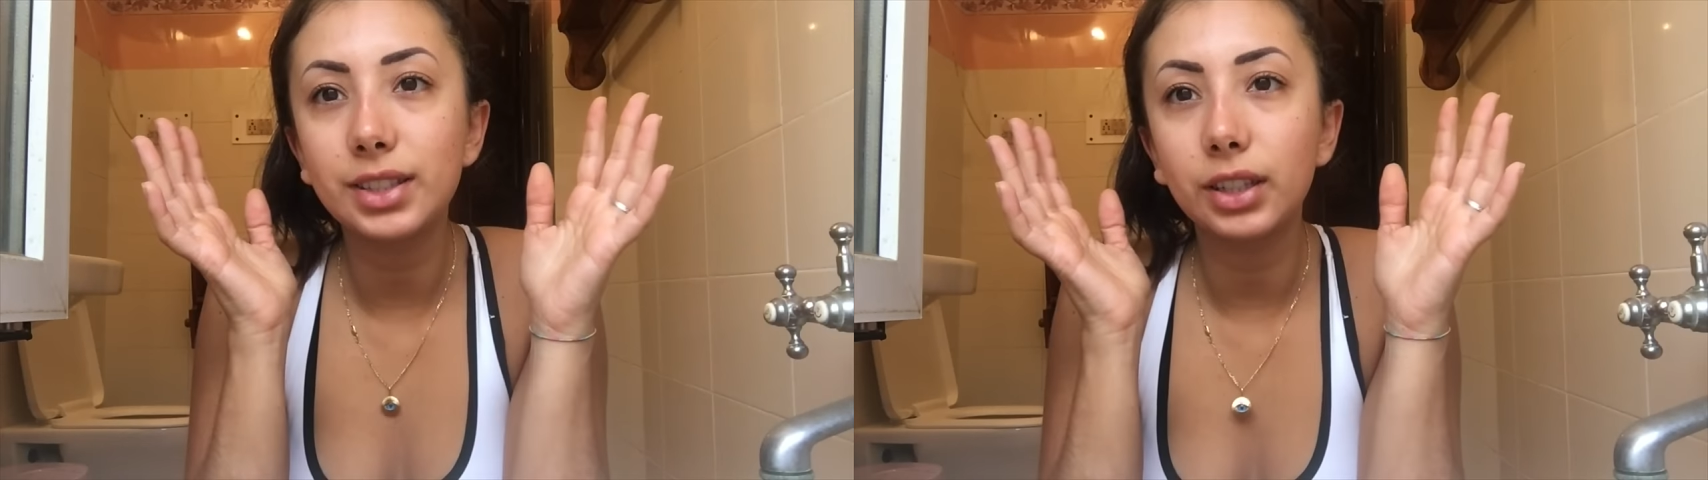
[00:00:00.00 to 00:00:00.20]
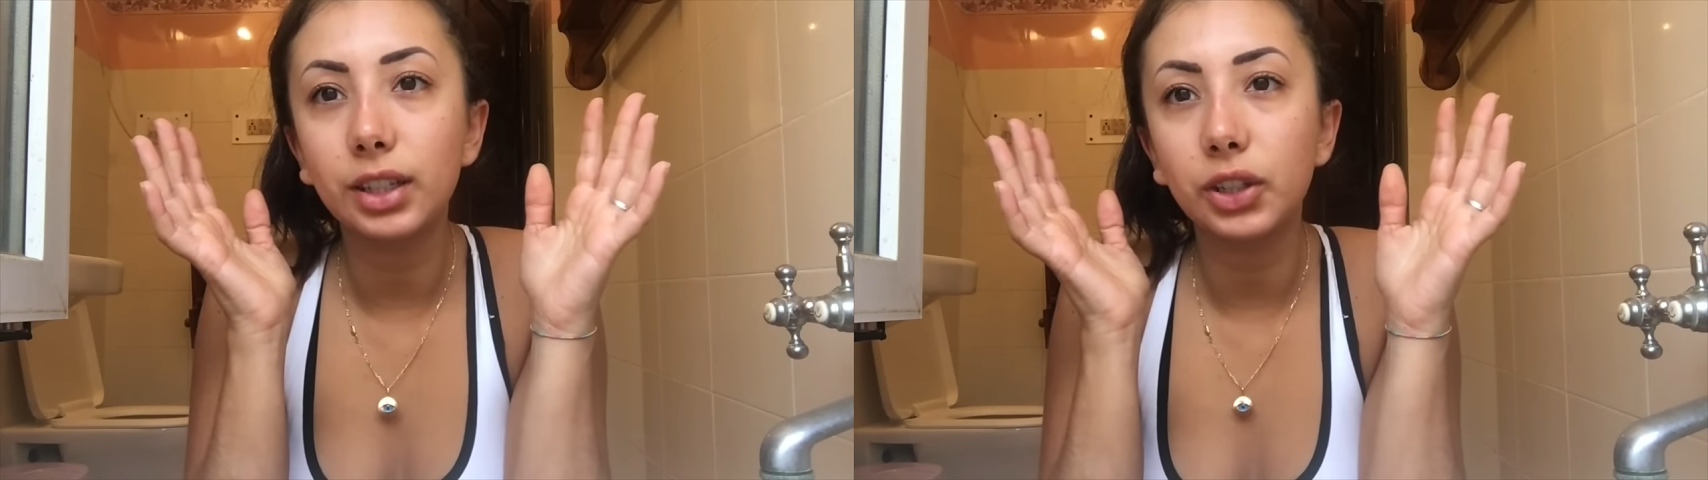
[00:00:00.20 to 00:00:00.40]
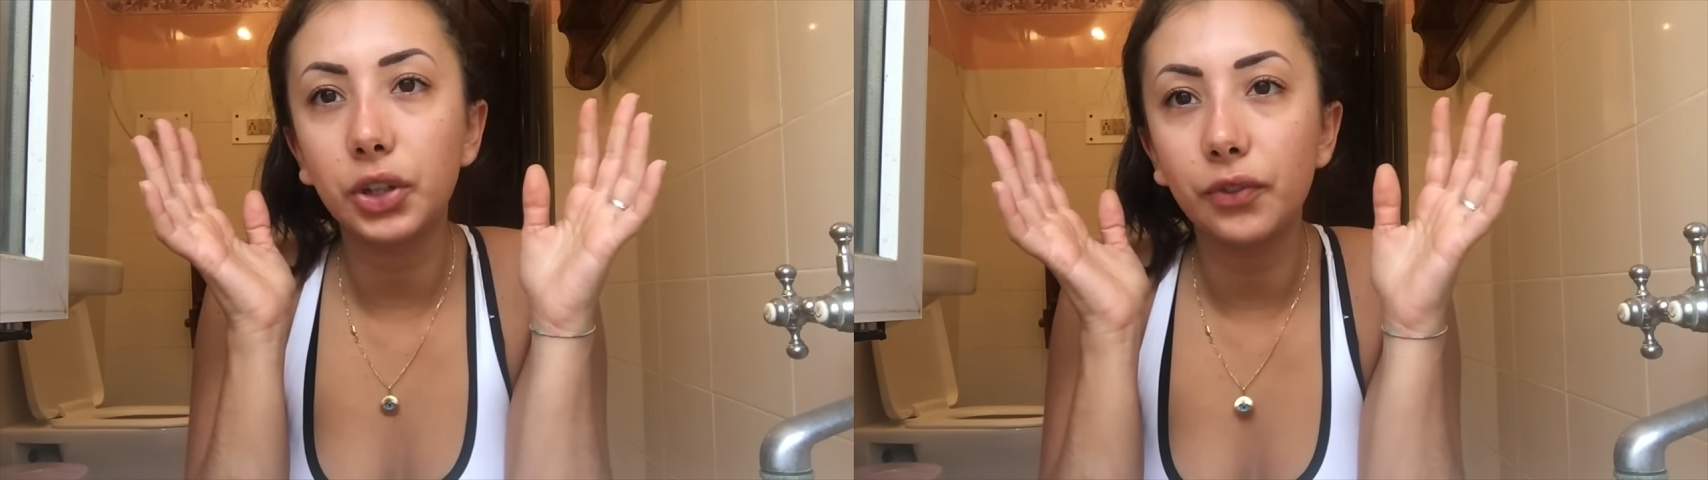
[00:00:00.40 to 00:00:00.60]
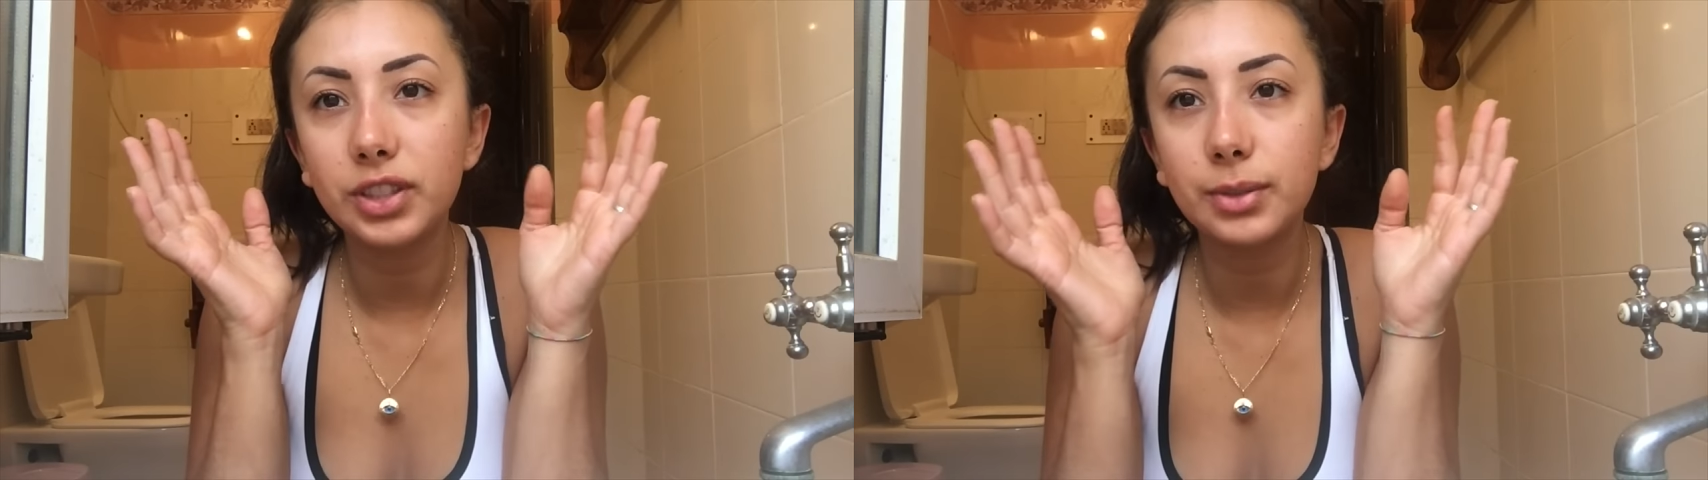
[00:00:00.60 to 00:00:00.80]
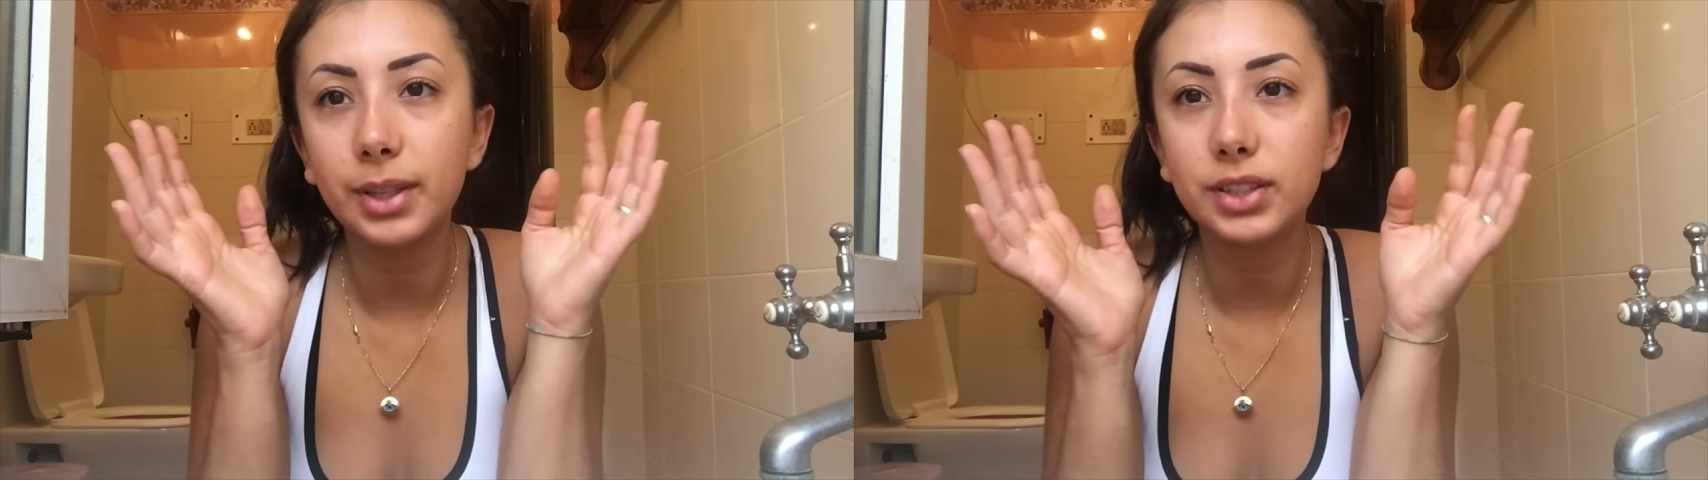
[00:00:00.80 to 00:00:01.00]
to
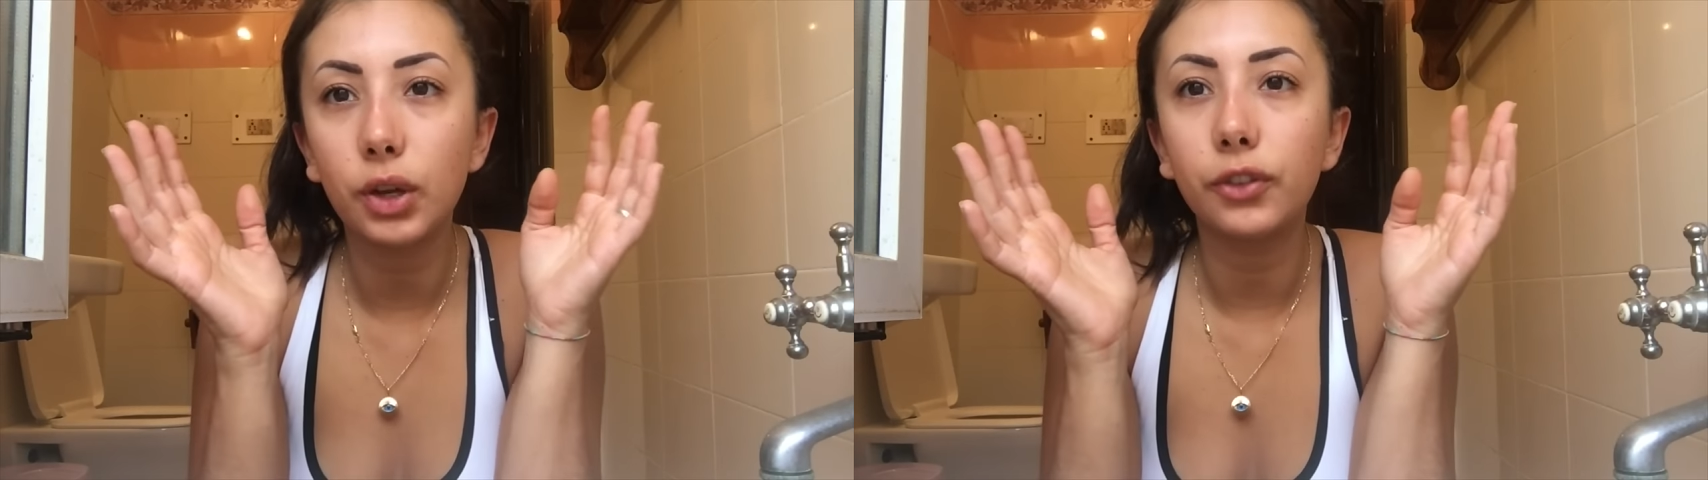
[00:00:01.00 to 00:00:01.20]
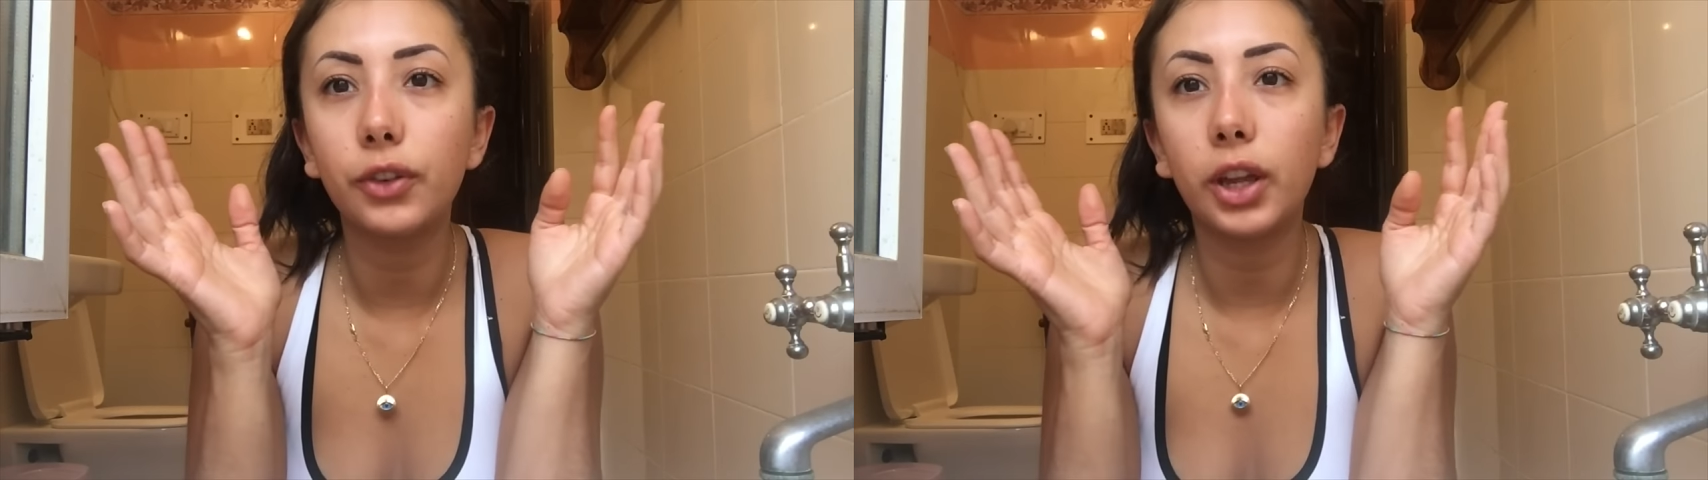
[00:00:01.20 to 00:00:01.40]
convince myself,